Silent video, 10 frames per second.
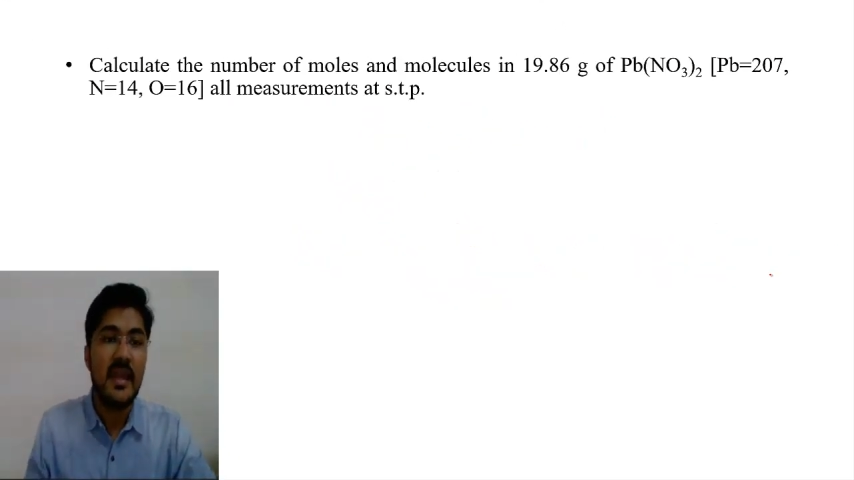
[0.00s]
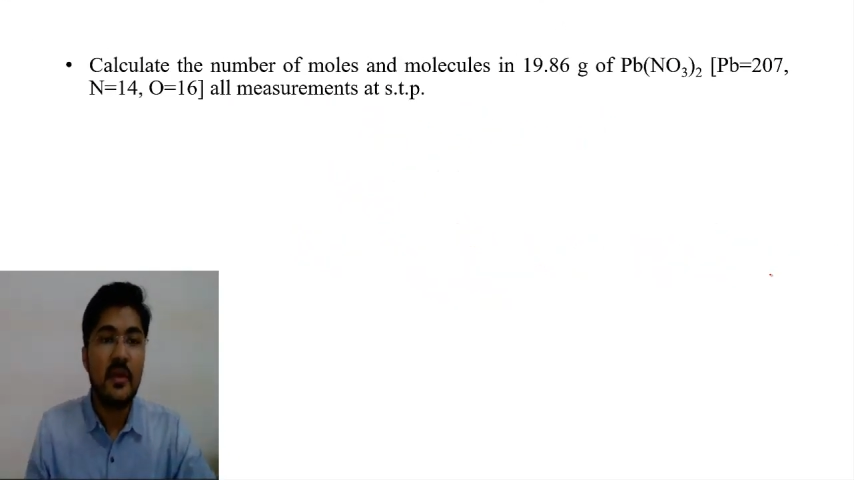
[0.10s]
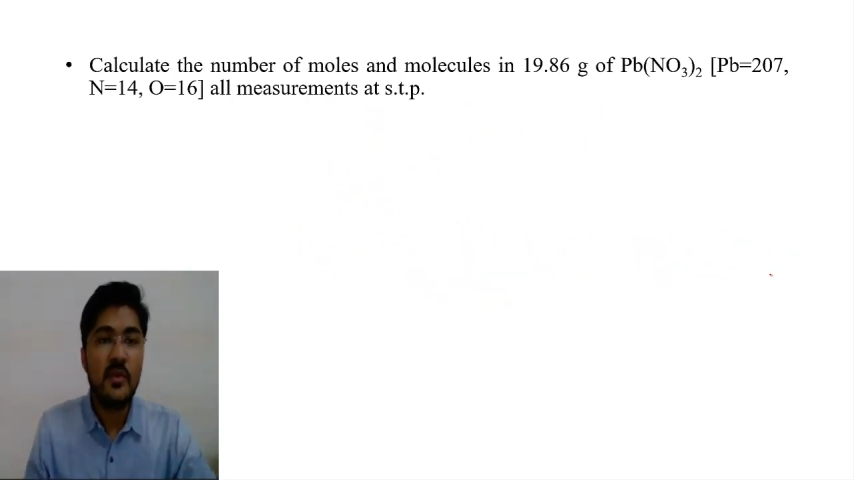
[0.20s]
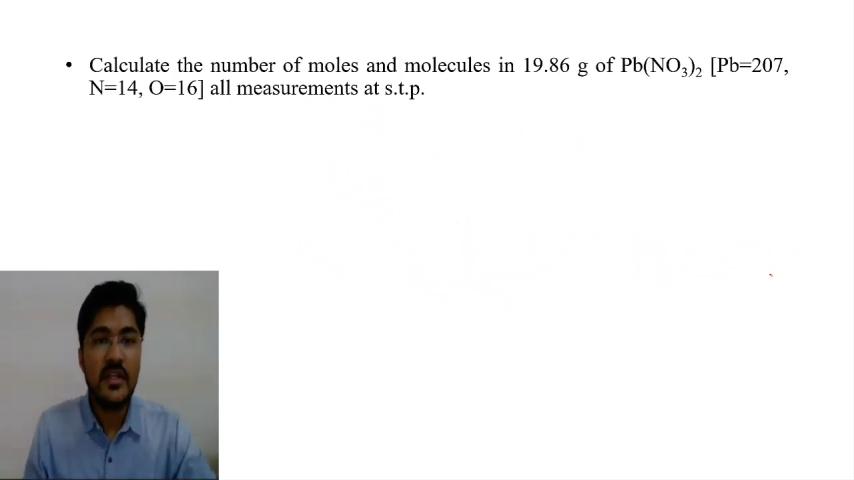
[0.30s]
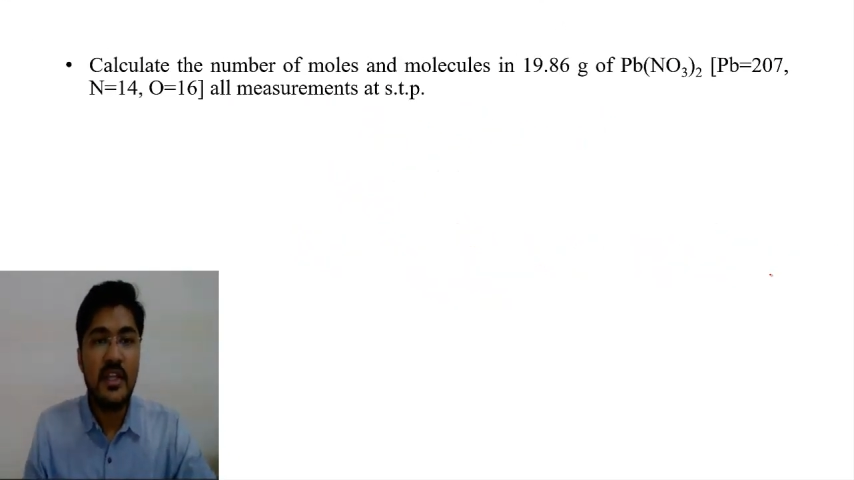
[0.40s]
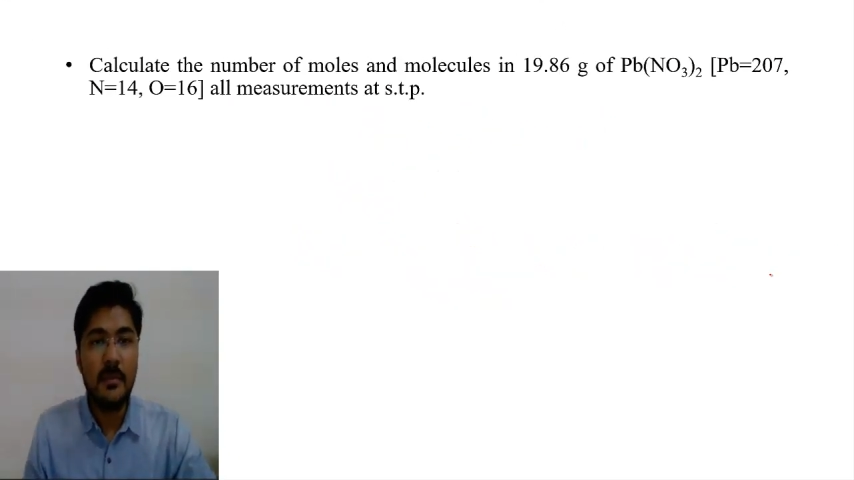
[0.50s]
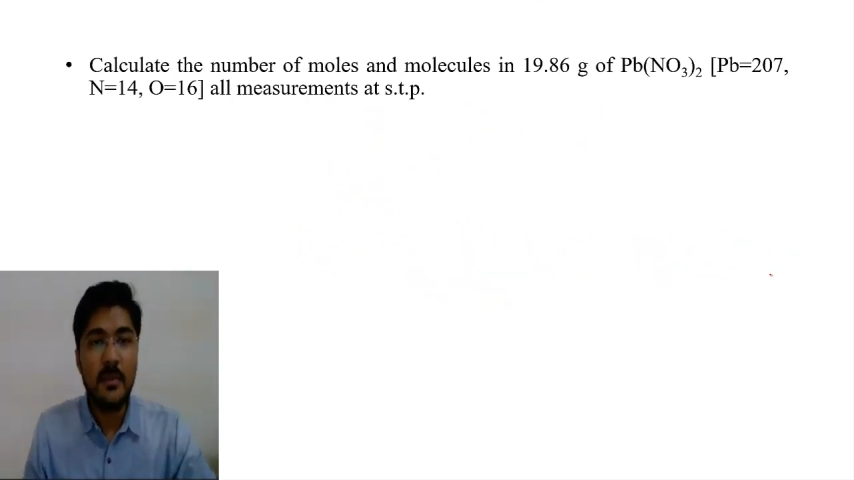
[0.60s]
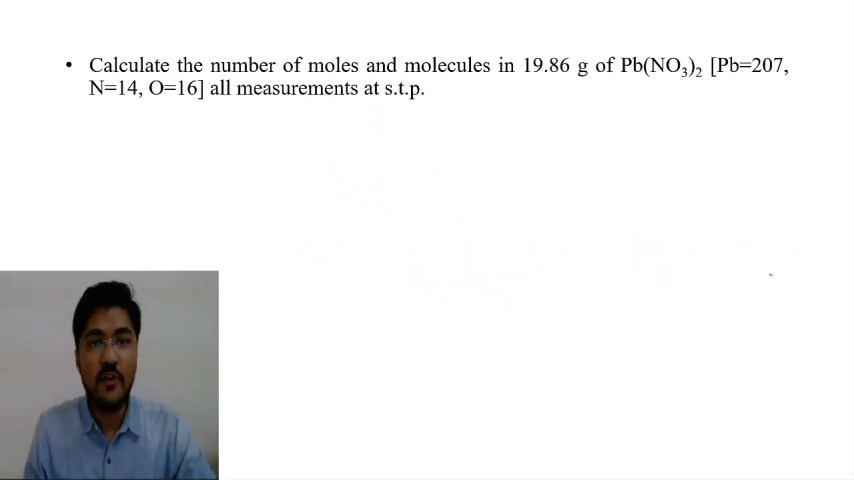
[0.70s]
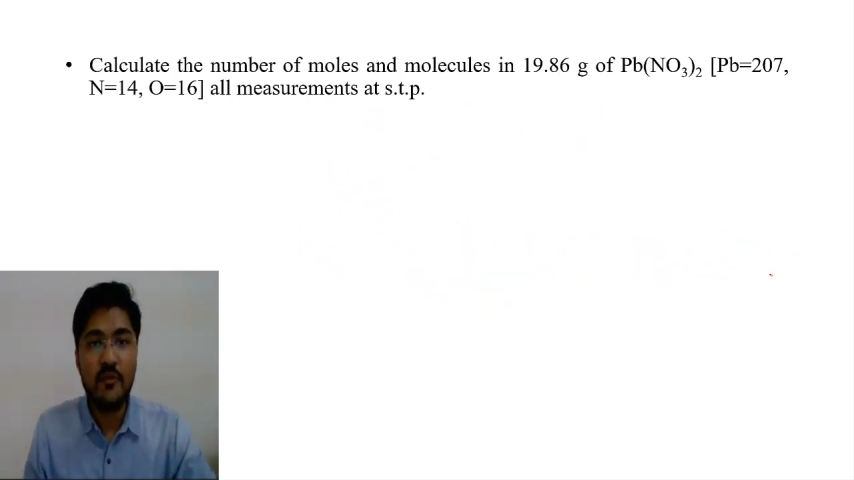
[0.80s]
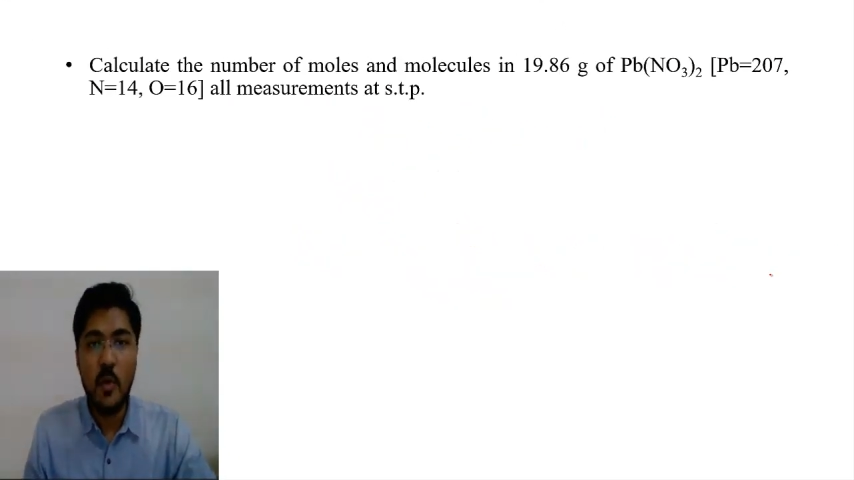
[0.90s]
Calculate the
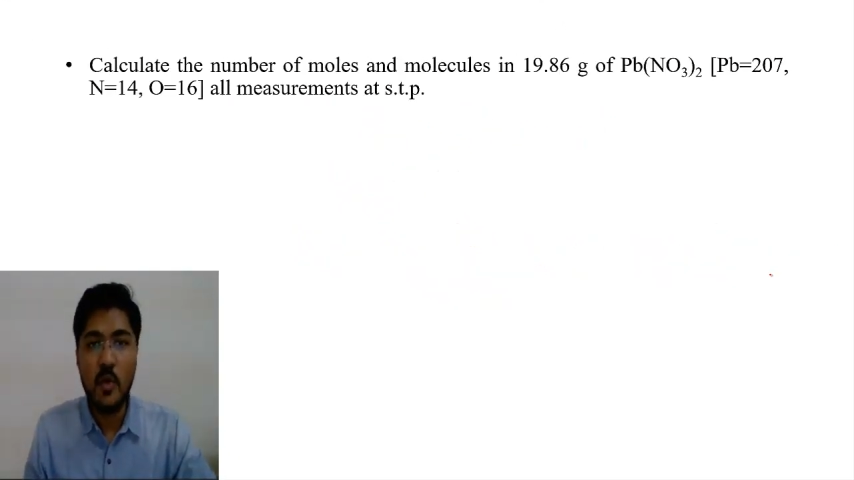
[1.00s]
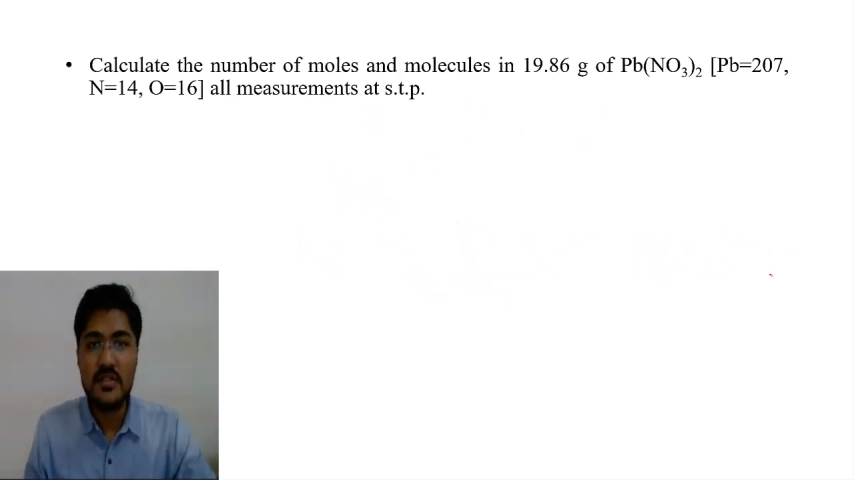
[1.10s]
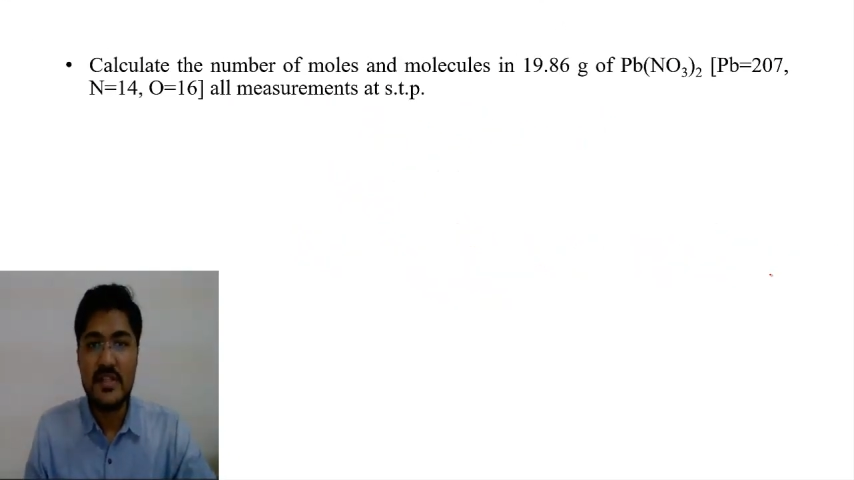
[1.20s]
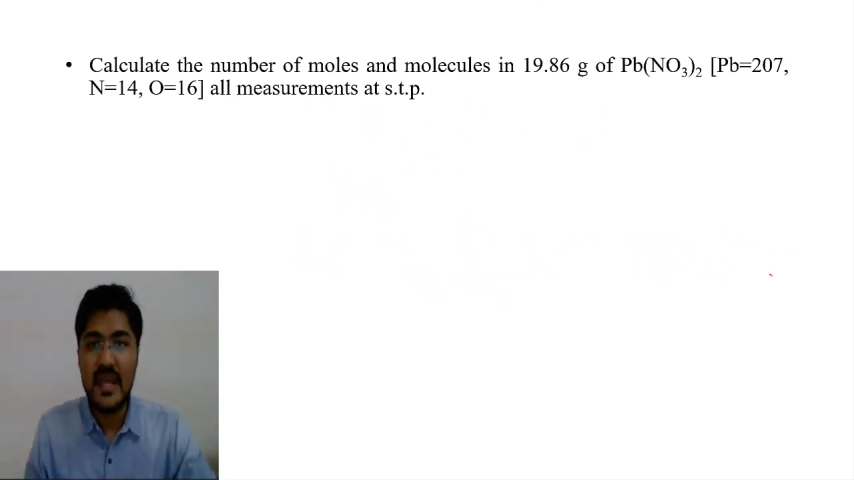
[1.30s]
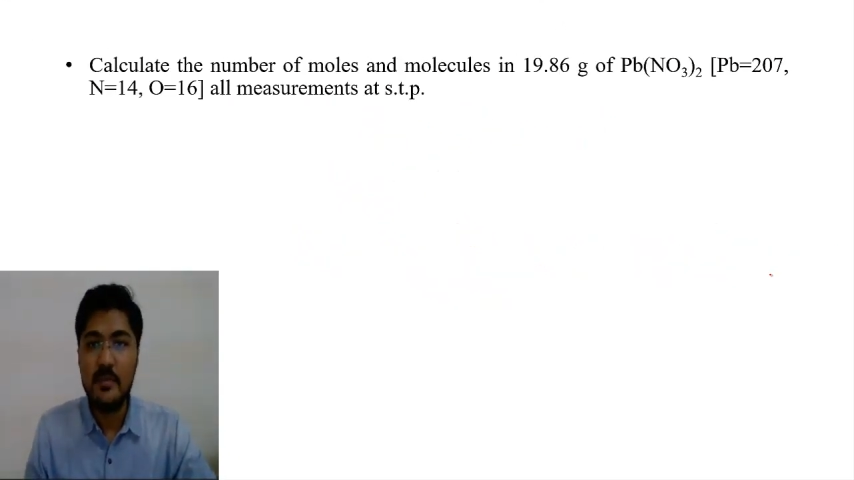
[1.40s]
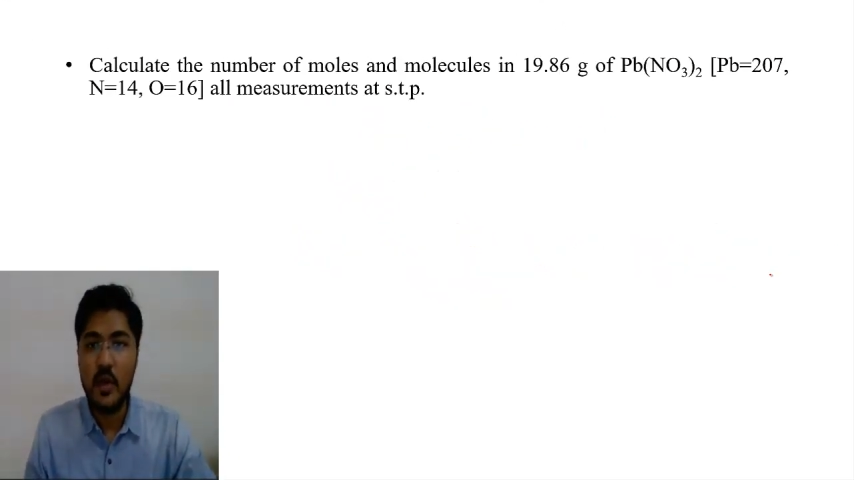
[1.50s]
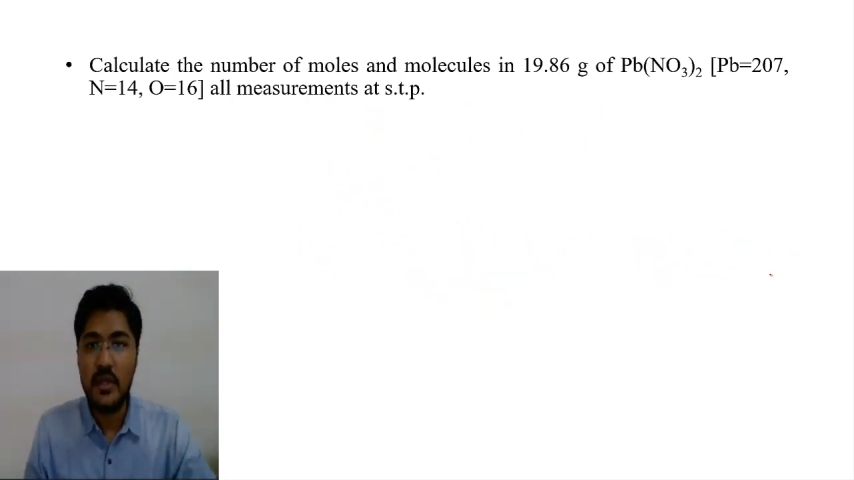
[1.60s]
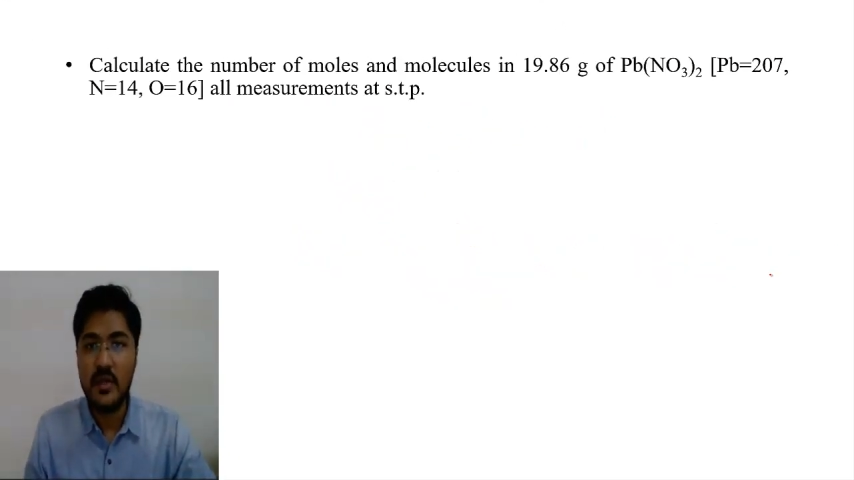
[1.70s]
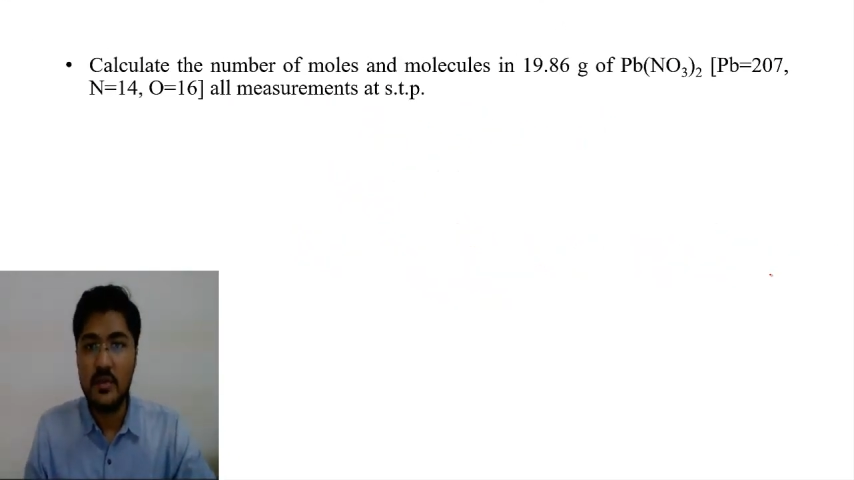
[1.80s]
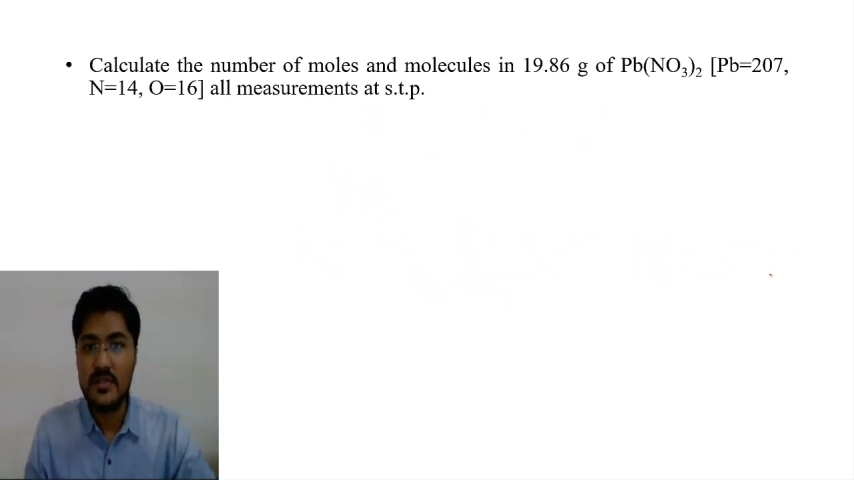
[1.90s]
number of moles and
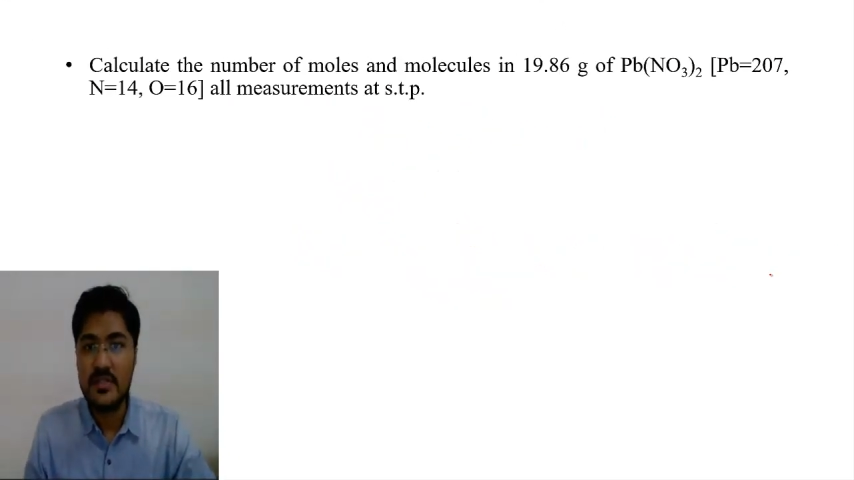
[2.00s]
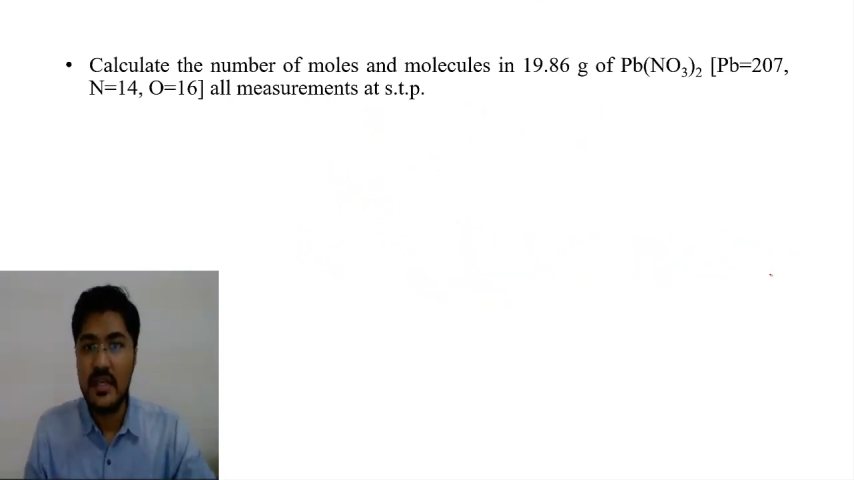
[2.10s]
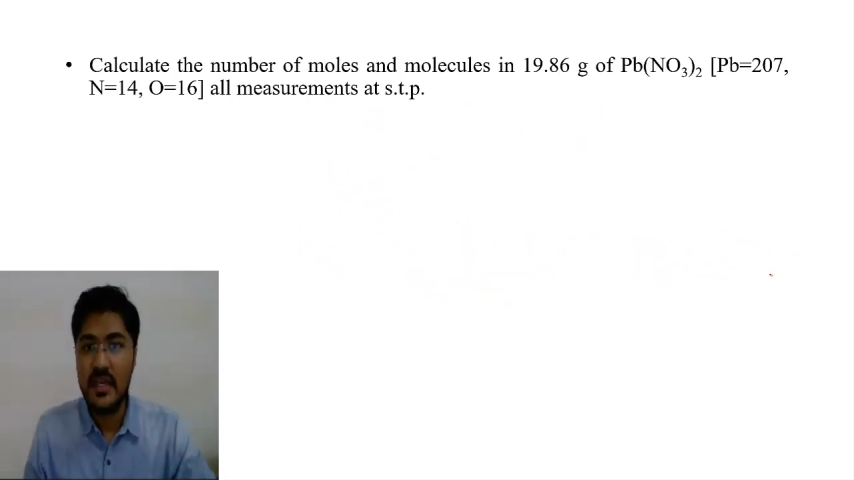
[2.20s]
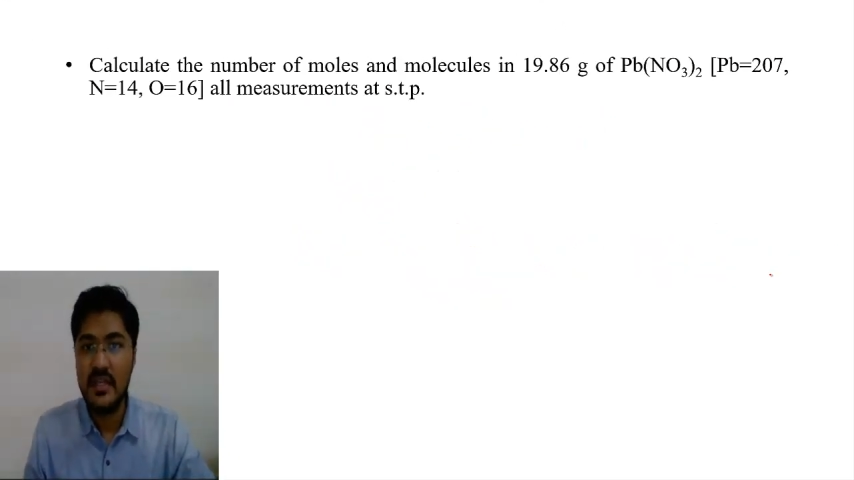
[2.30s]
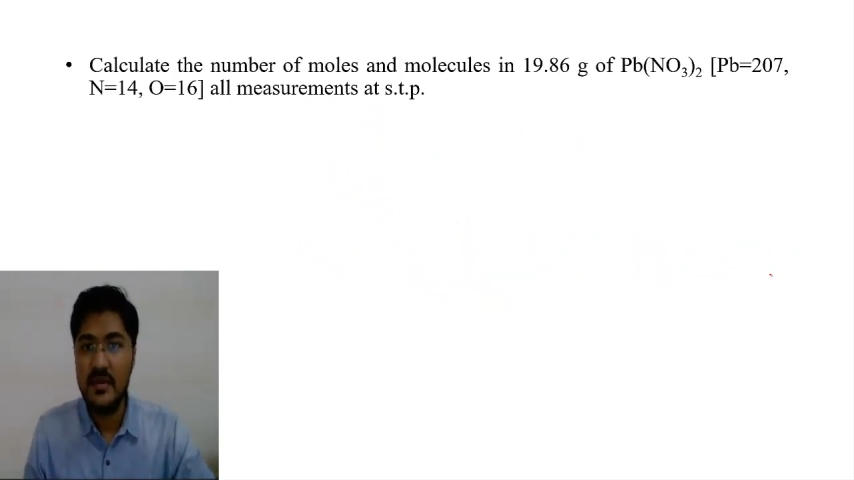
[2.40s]
molecules